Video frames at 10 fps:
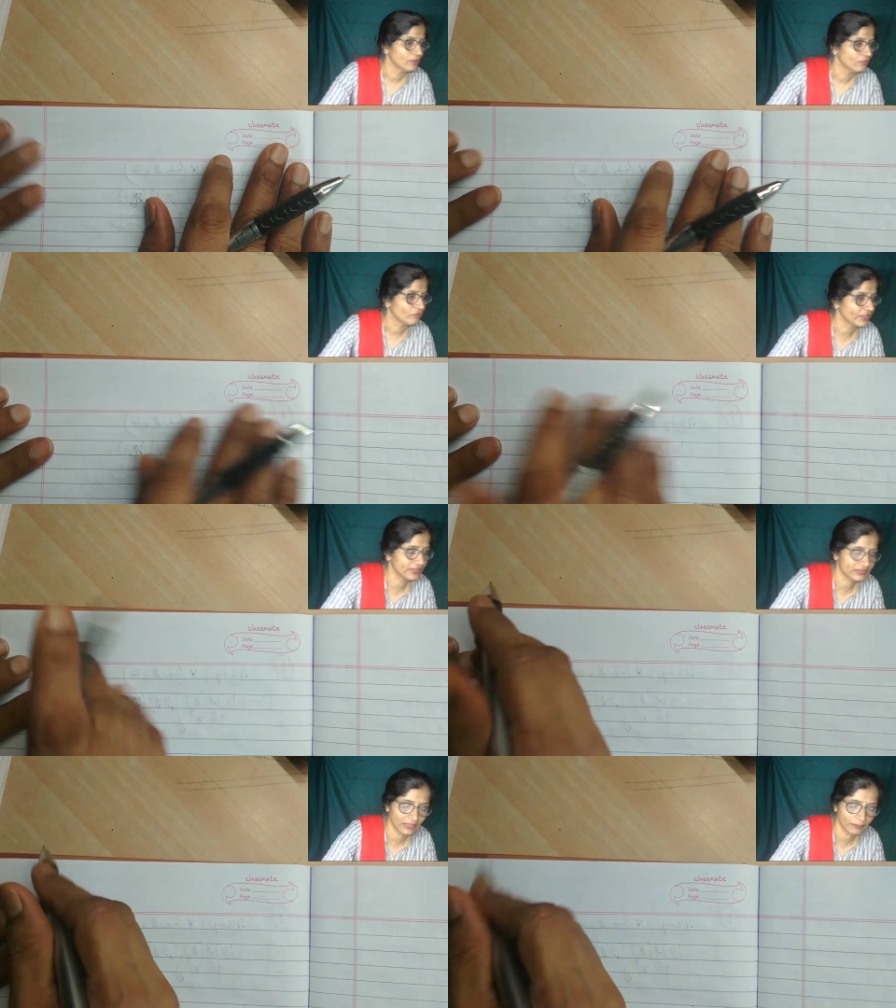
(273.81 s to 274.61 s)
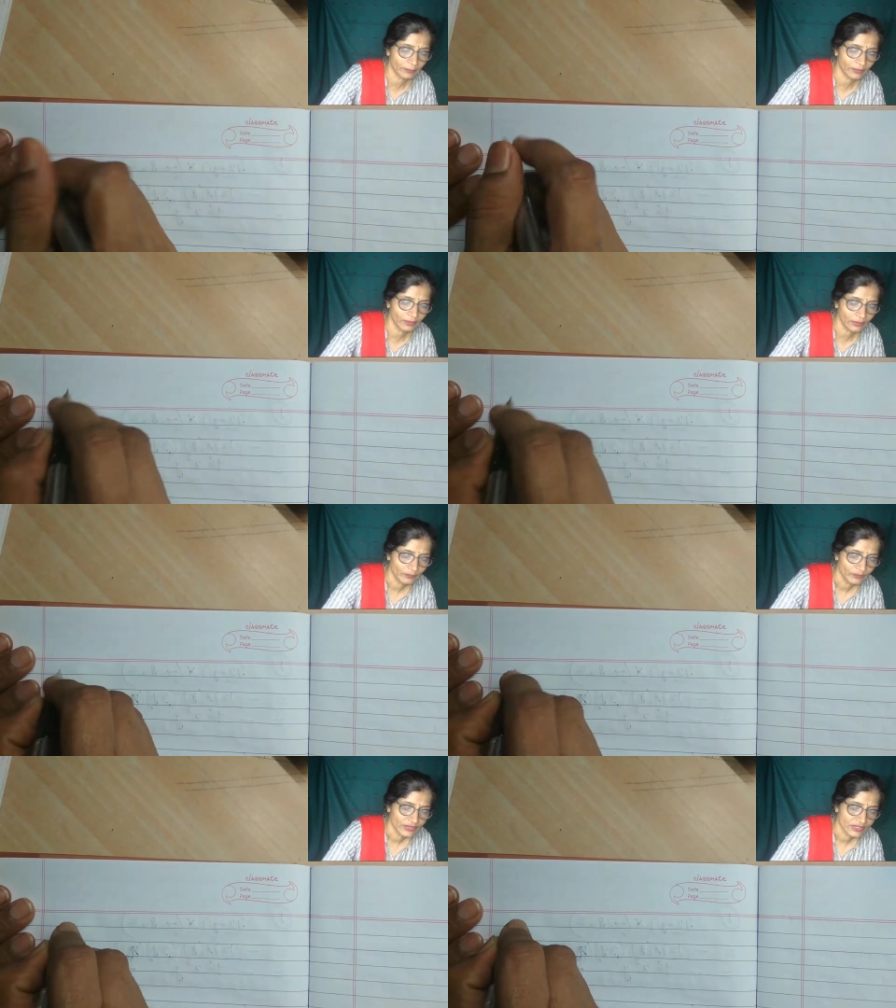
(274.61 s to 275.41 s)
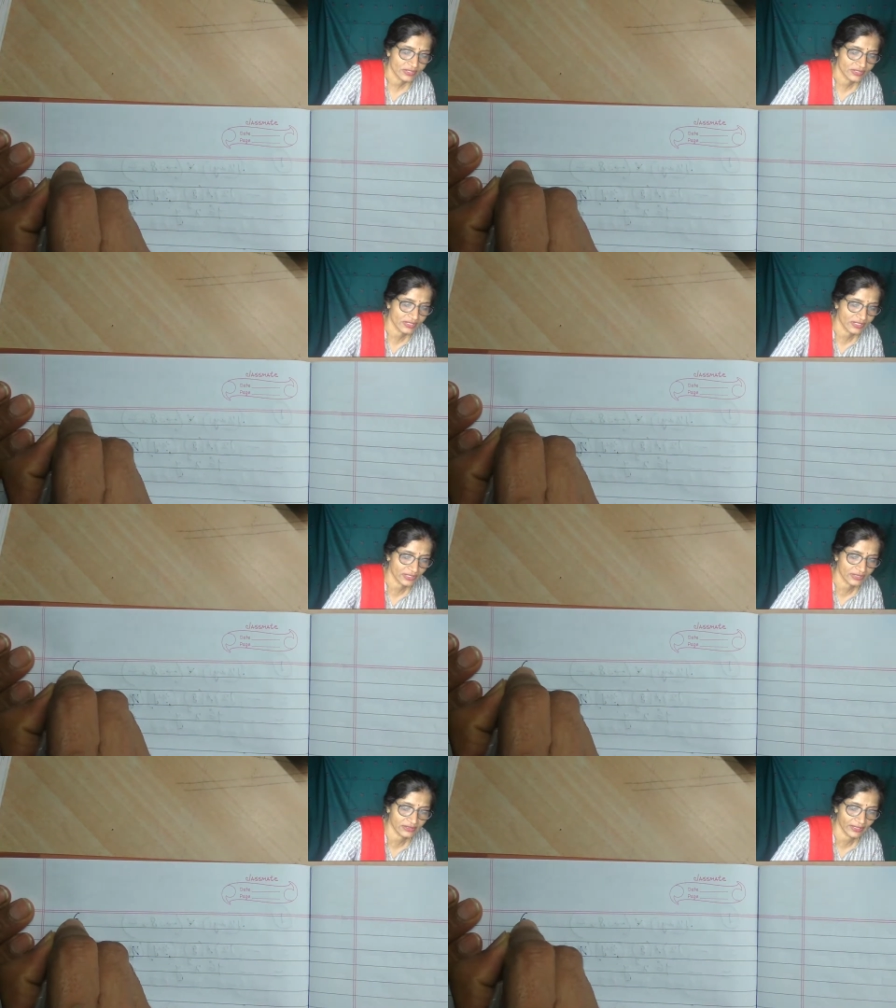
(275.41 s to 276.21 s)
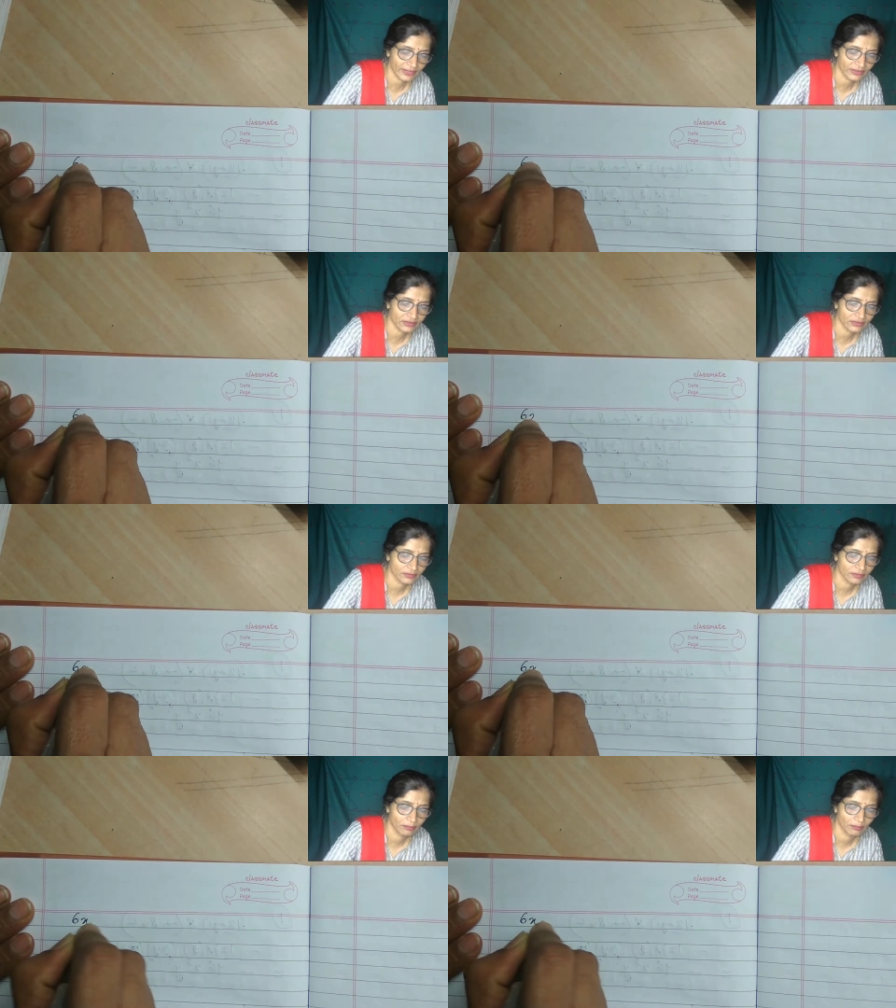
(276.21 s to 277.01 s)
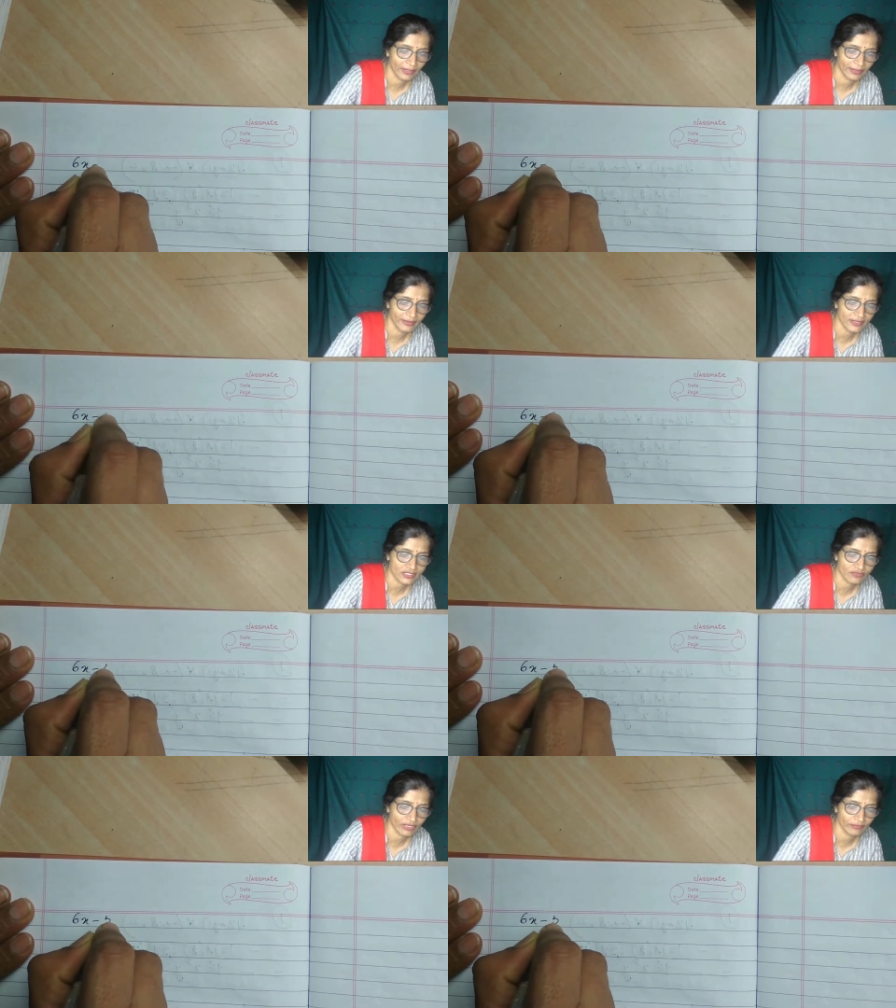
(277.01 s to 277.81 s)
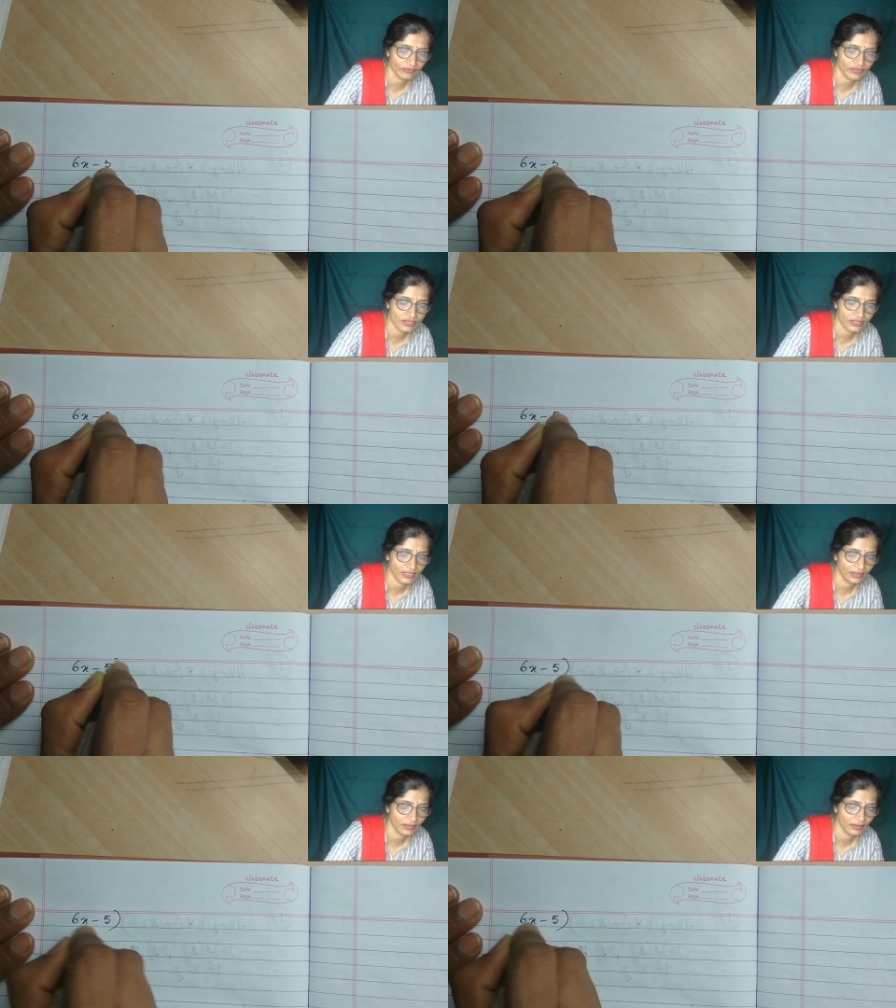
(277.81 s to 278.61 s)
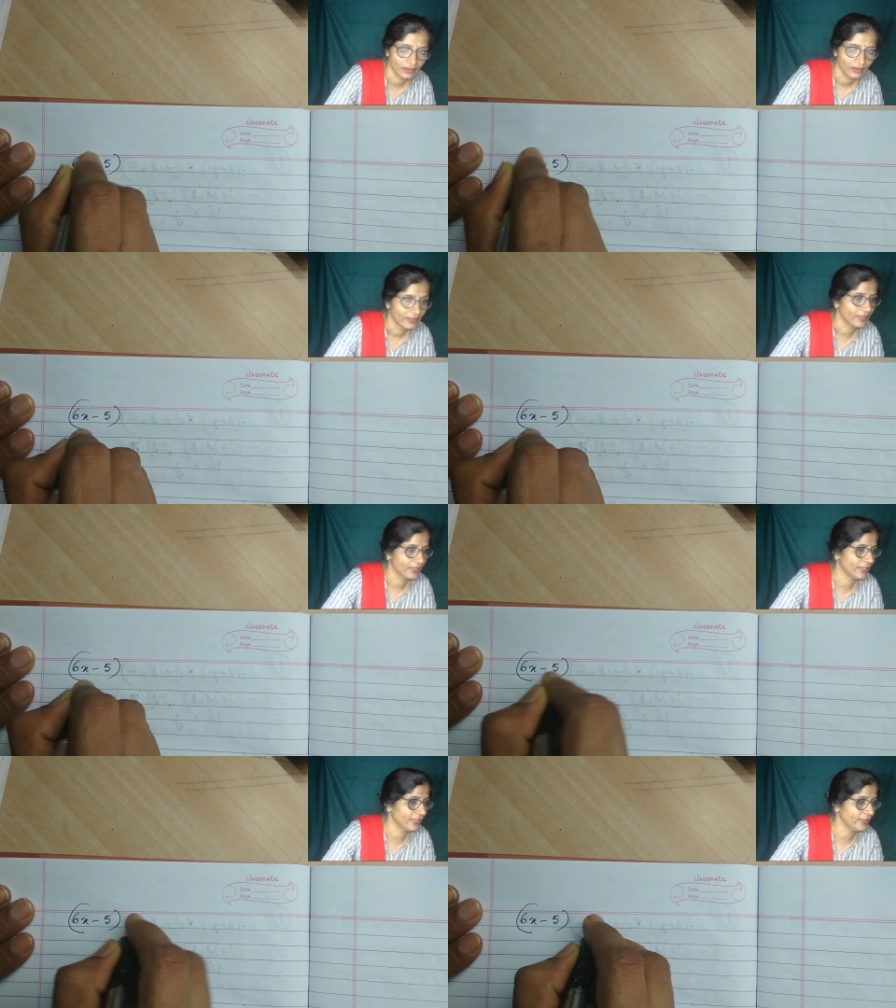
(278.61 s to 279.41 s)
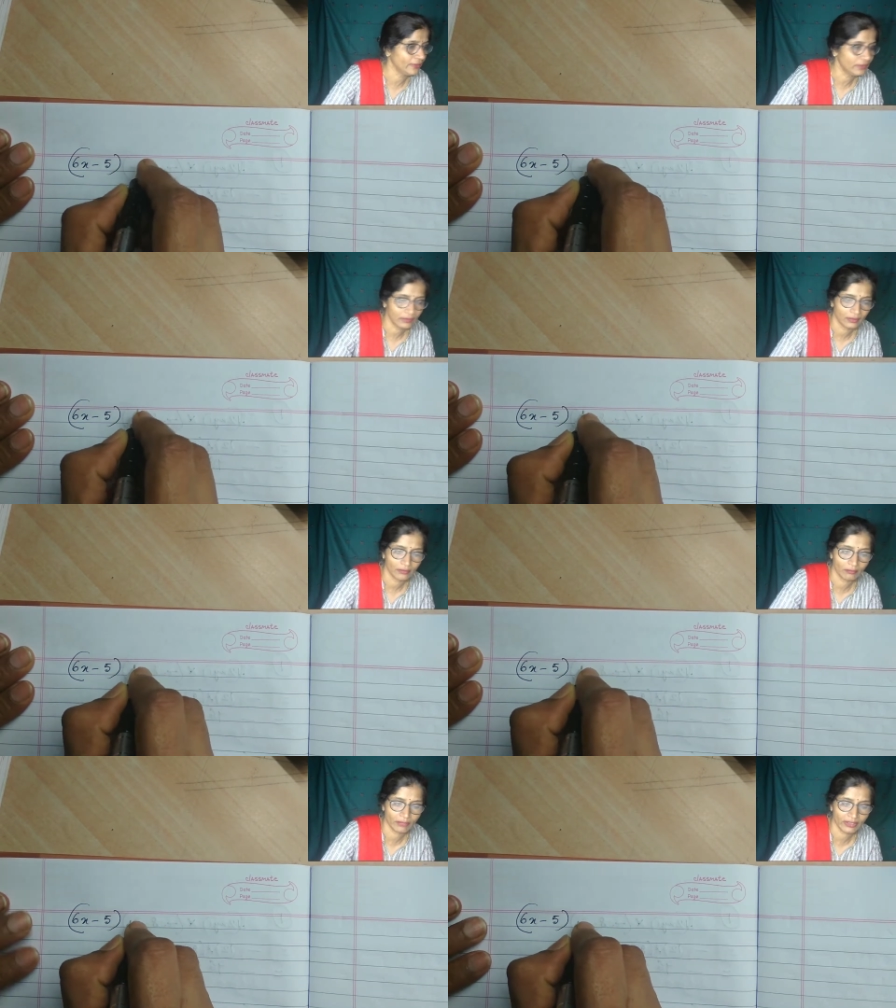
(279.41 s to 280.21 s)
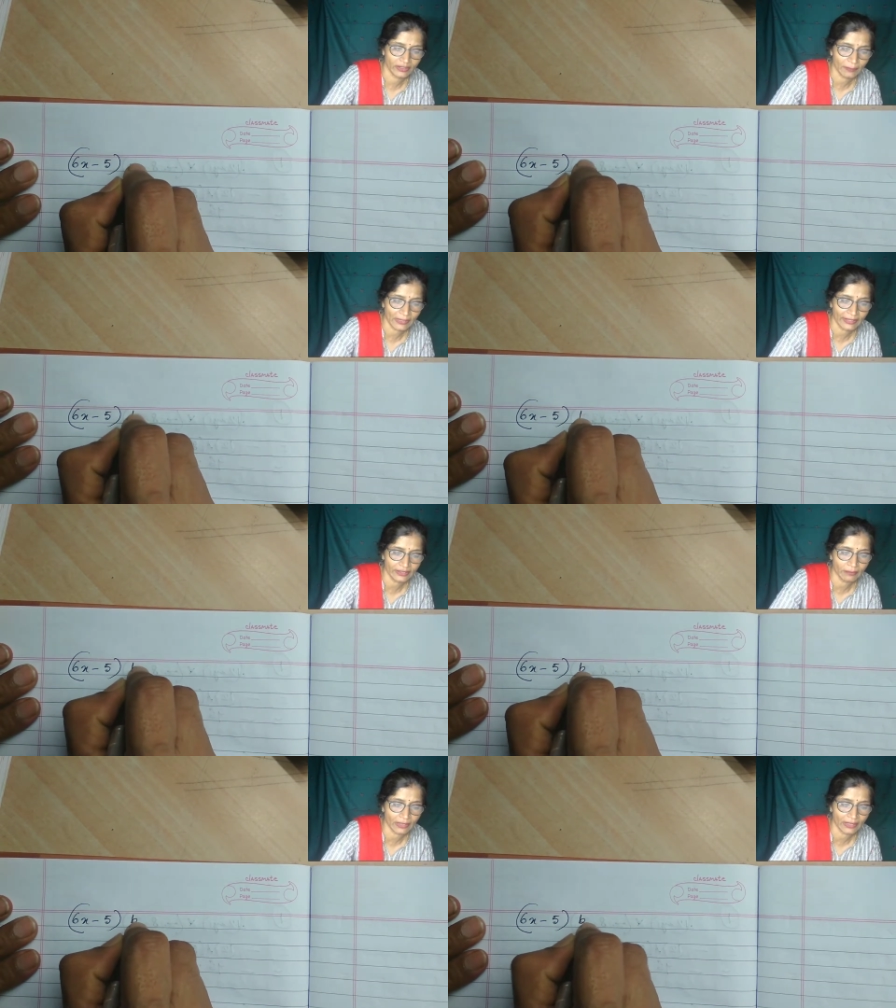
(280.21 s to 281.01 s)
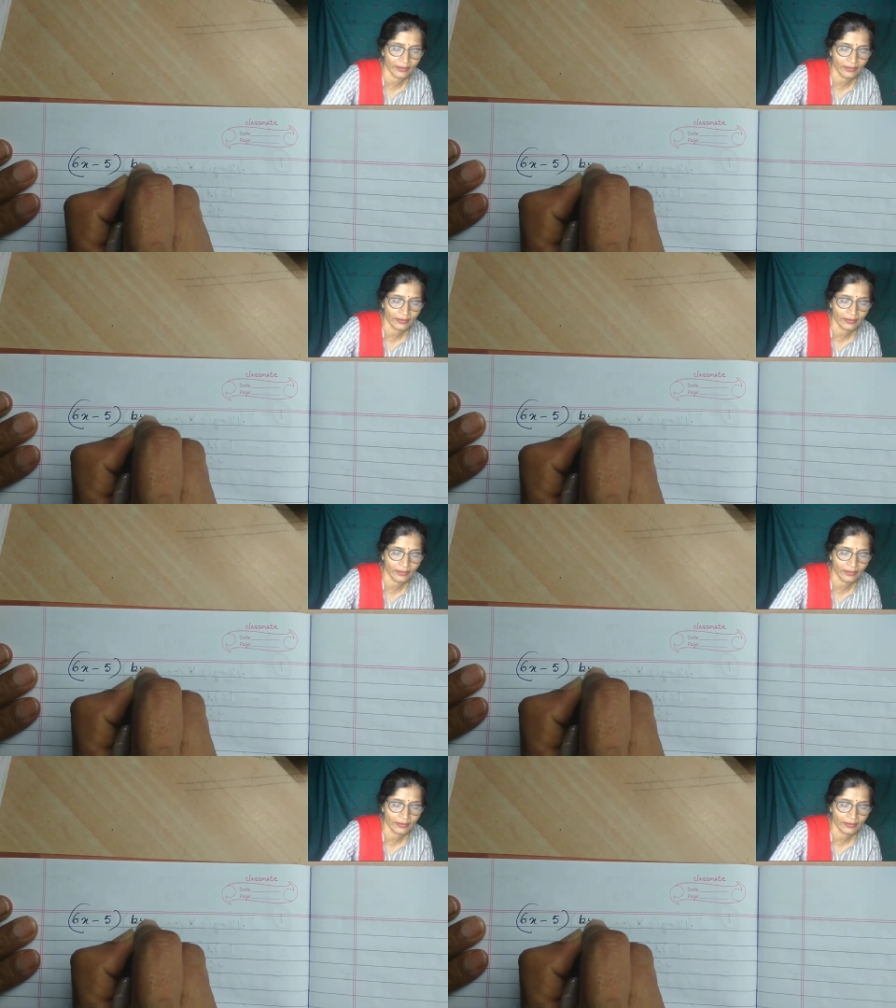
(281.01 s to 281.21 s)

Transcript: For example, 6x minus 5 is there and multiplied by